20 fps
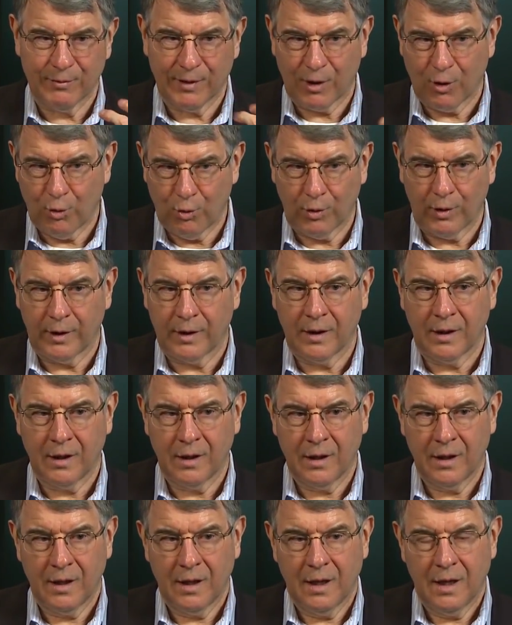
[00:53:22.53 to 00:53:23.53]
recorded
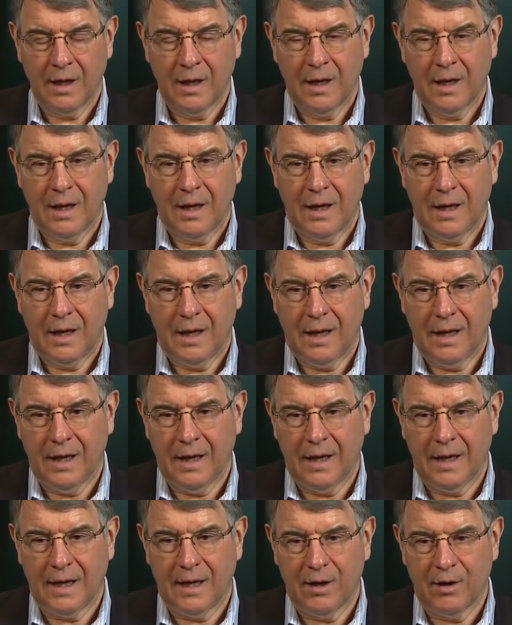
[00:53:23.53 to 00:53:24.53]

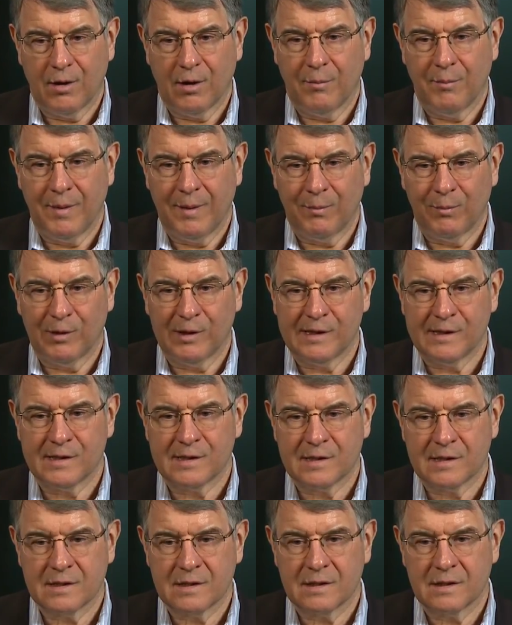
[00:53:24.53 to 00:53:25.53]
and in our
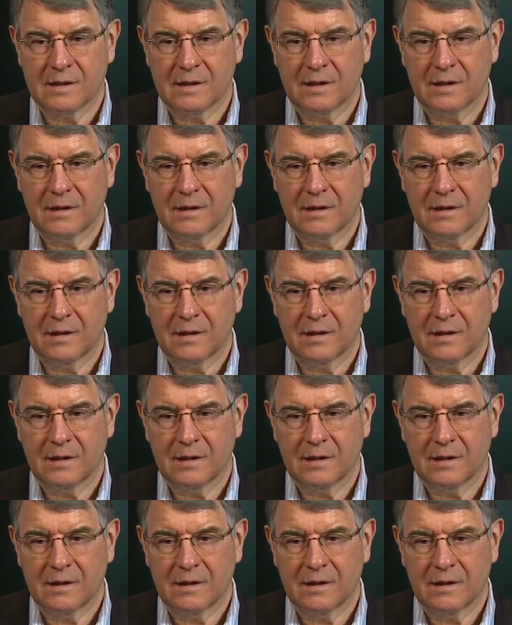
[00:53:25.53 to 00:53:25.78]
memories.